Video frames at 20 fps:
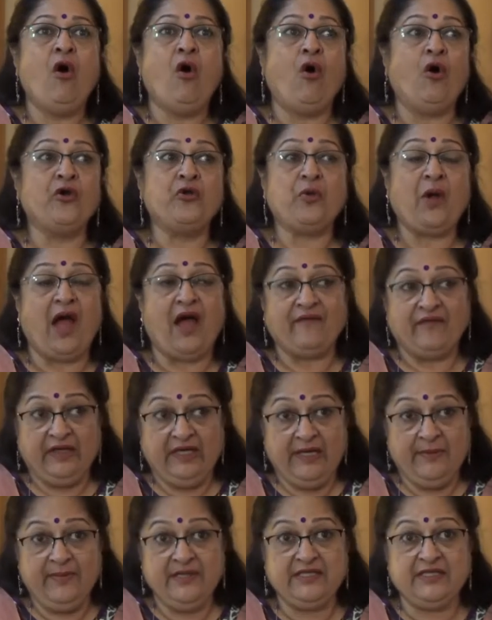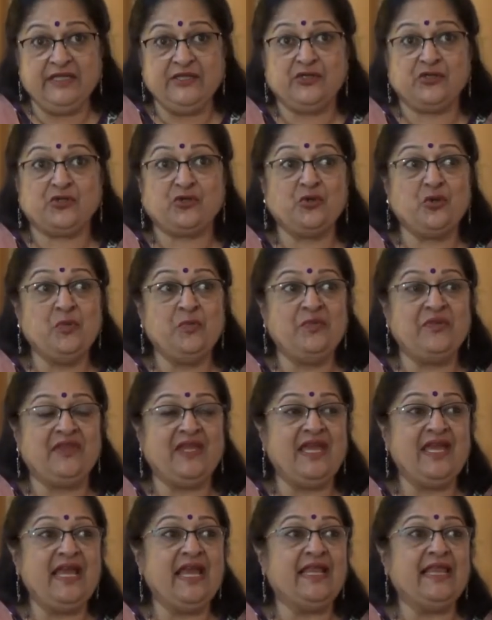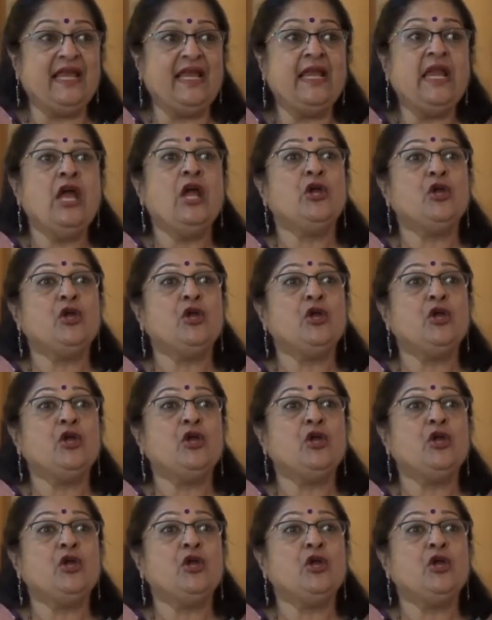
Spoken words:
or you have a limited Zoom thing and then